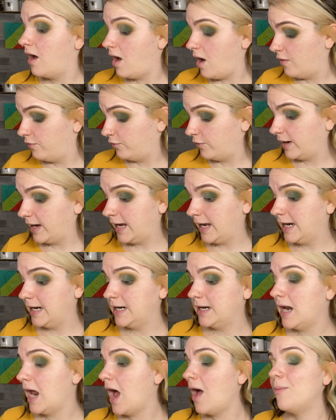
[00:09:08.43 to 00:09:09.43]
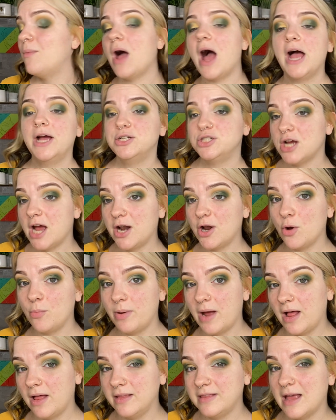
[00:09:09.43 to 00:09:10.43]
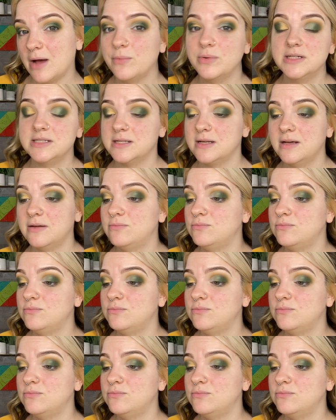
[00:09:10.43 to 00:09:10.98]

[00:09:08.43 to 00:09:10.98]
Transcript: freaking eyeshadow palette that was